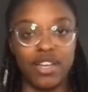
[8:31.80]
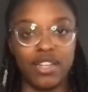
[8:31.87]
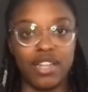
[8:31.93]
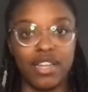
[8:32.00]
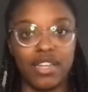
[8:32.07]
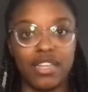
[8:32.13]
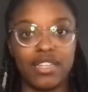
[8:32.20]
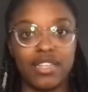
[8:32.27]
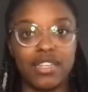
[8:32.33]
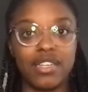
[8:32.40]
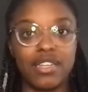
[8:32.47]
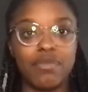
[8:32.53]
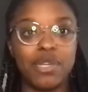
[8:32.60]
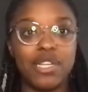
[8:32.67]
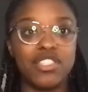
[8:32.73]
Like
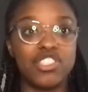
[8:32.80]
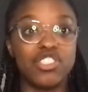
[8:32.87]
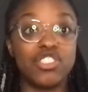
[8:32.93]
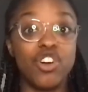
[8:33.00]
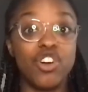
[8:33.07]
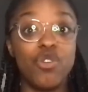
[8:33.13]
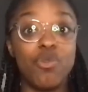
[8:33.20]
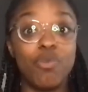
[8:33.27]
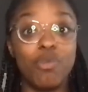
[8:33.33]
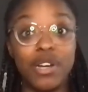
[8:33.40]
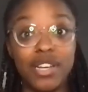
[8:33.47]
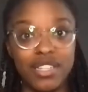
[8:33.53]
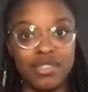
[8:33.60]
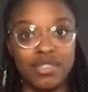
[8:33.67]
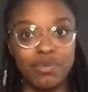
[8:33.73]
it means so
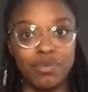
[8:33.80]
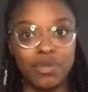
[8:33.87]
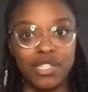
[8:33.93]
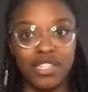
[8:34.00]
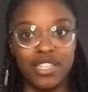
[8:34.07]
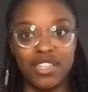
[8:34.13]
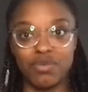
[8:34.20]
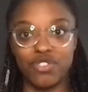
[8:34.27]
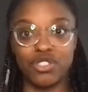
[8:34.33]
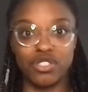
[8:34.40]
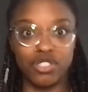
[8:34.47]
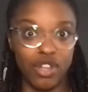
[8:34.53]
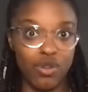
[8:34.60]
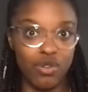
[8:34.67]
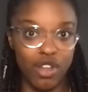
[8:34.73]
much, because for
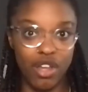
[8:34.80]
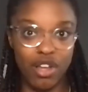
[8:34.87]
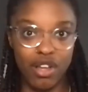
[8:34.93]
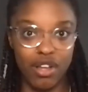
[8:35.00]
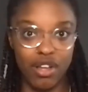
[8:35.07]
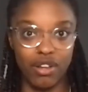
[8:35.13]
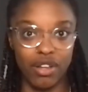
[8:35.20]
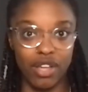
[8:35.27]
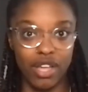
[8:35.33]
so long